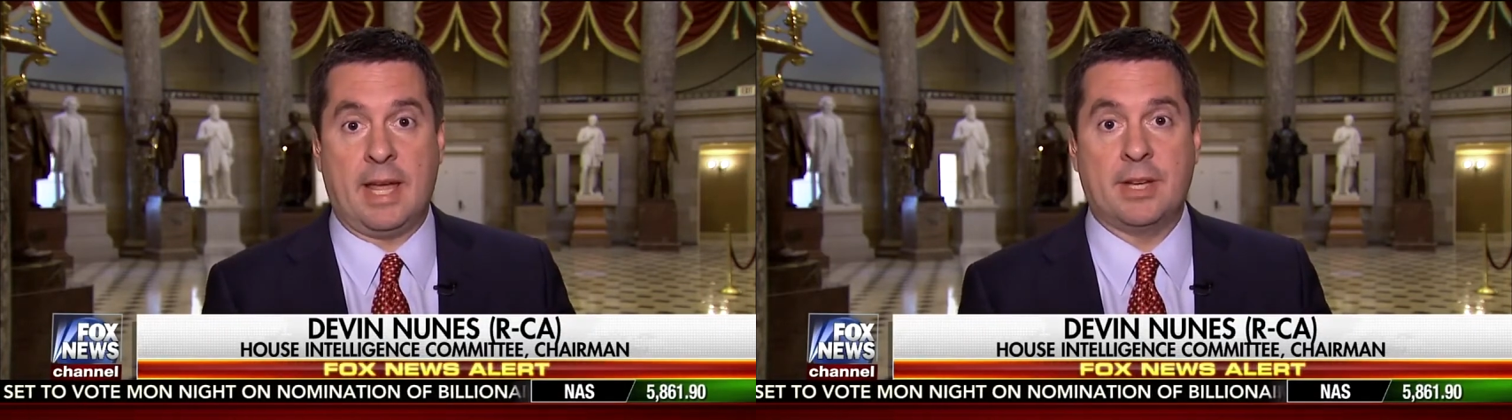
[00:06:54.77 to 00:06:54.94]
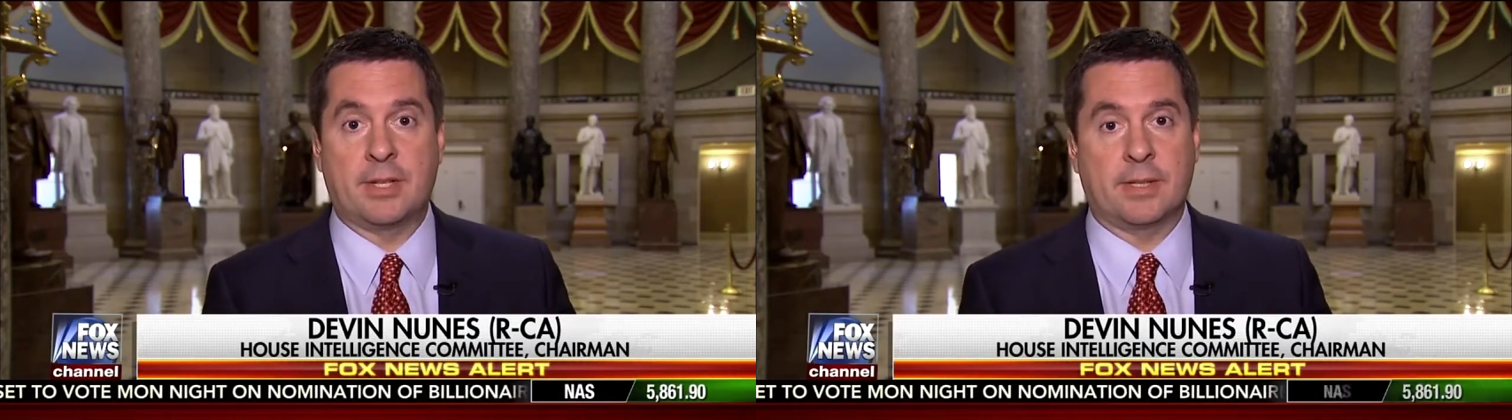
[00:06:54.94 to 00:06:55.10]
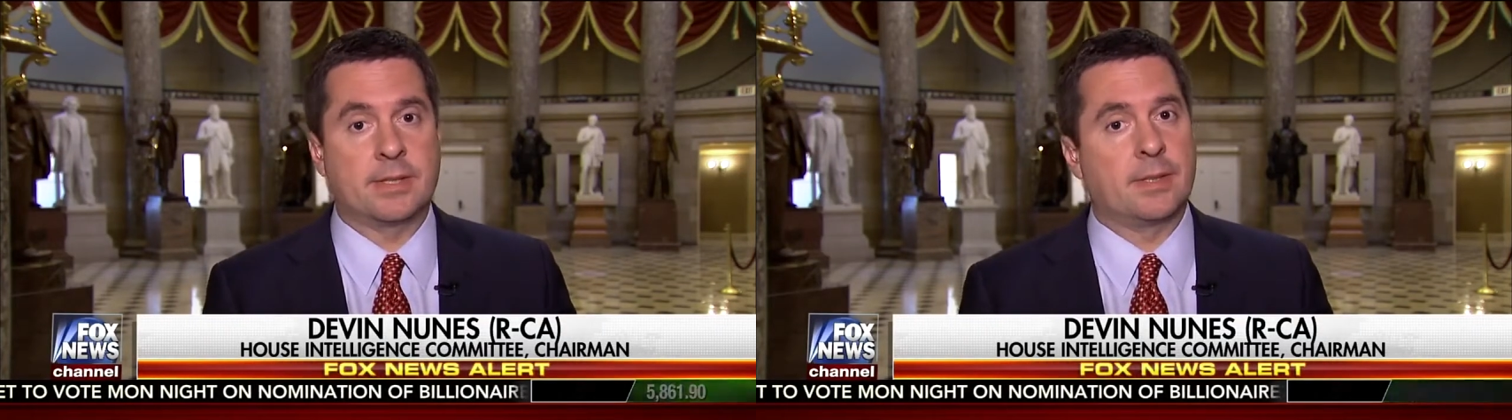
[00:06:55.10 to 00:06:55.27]

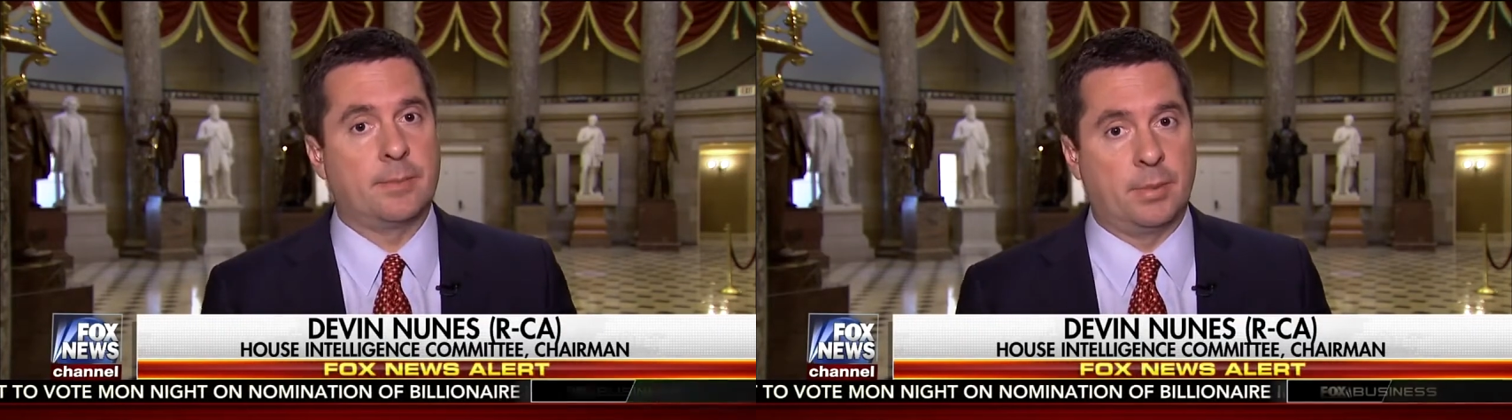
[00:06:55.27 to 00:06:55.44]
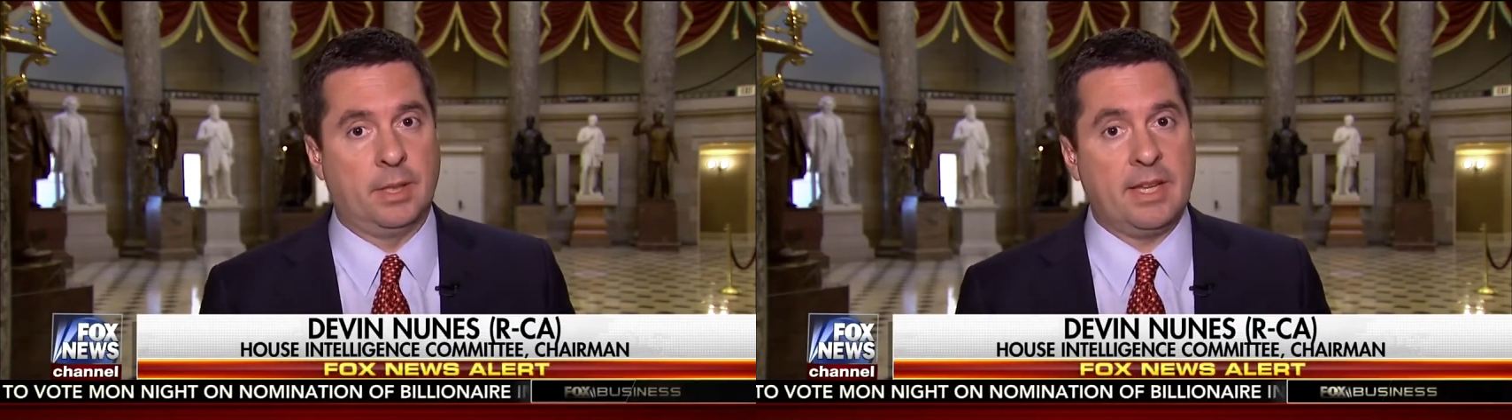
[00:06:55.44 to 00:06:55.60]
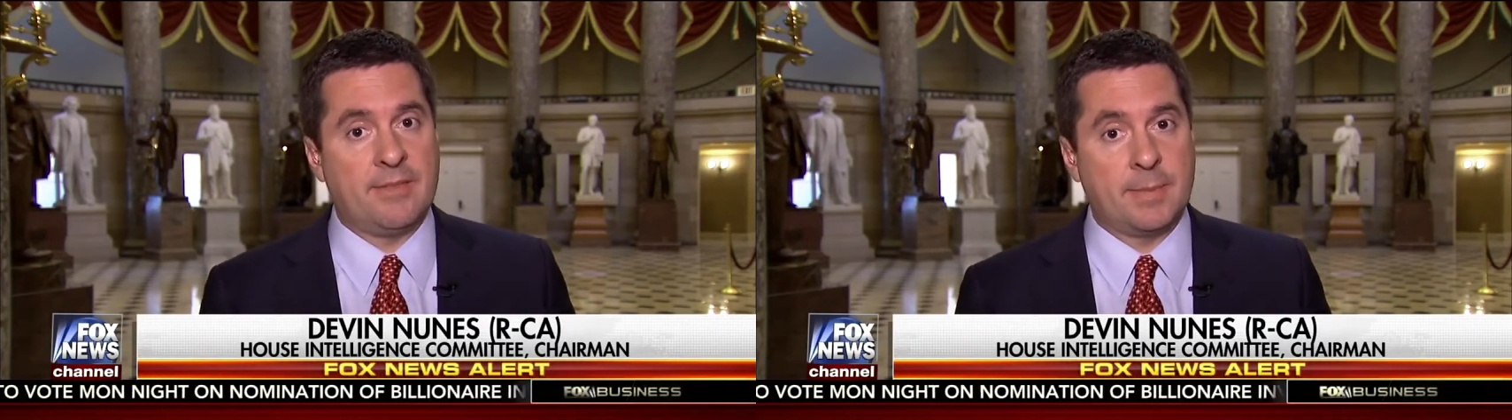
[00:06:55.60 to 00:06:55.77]
agents,
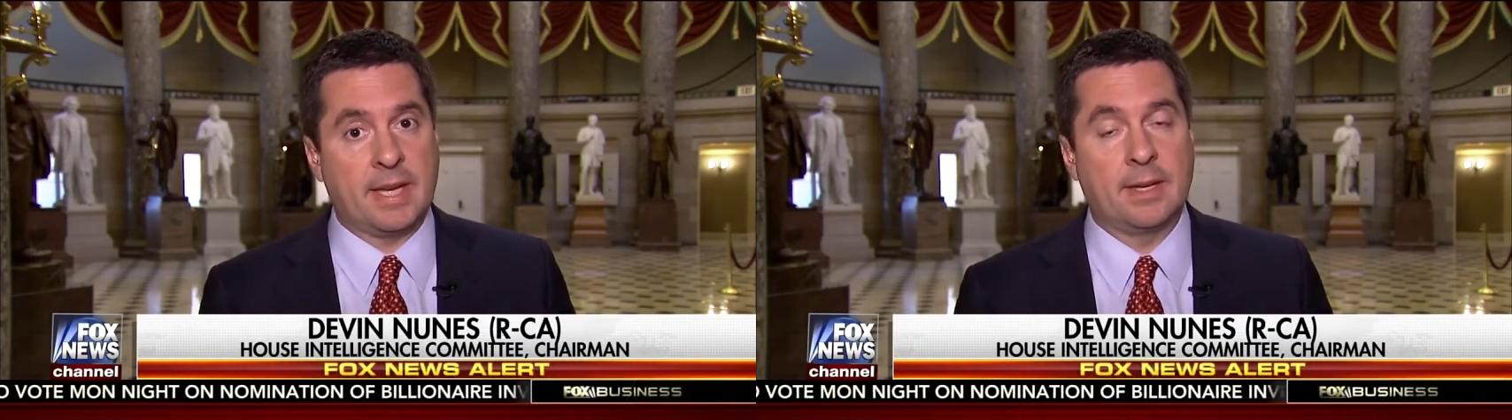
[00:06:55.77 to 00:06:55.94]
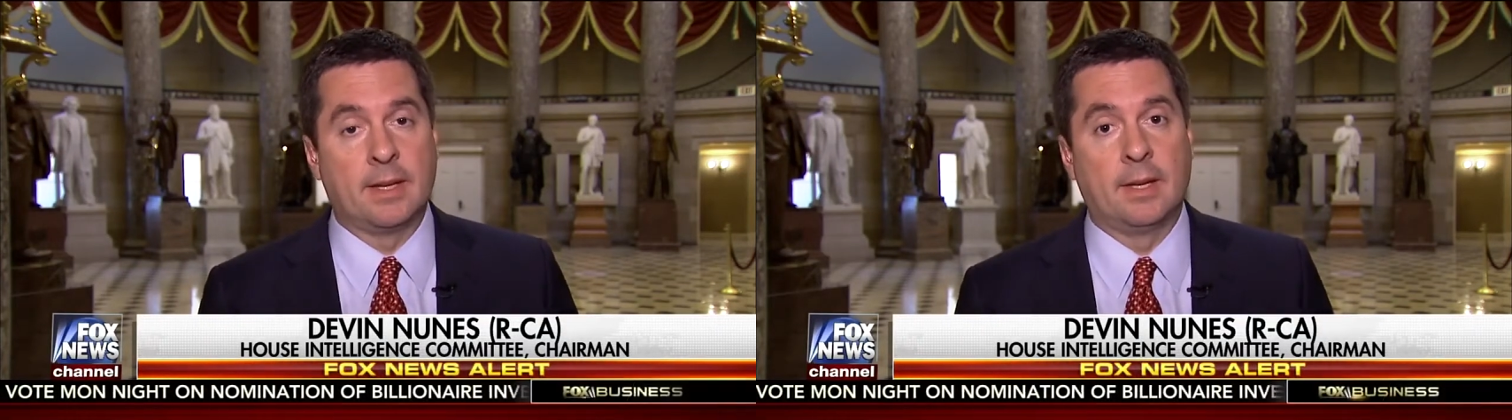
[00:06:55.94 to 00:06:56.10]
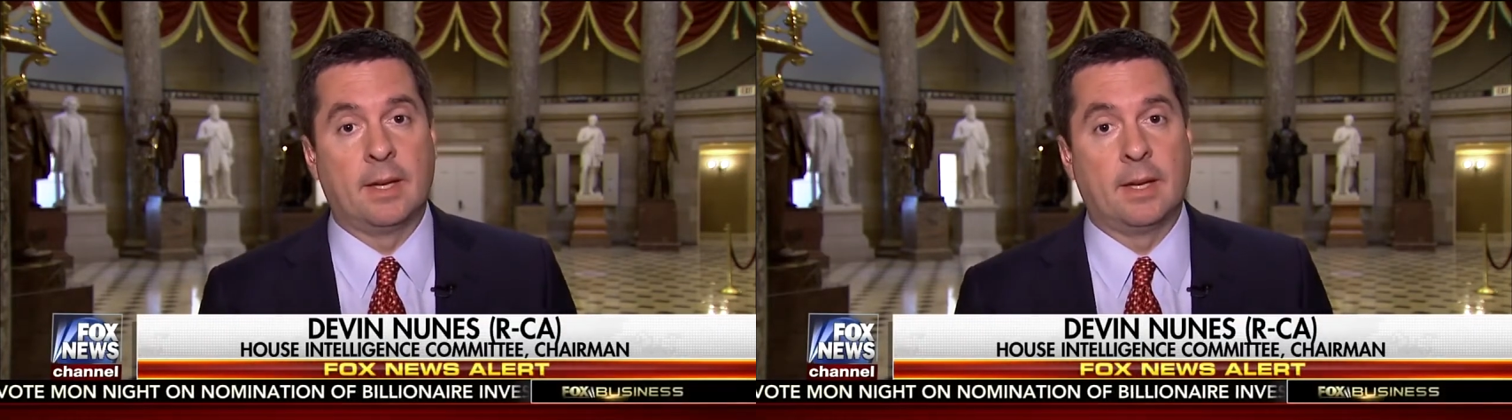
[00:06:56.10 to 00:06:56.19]
believe me,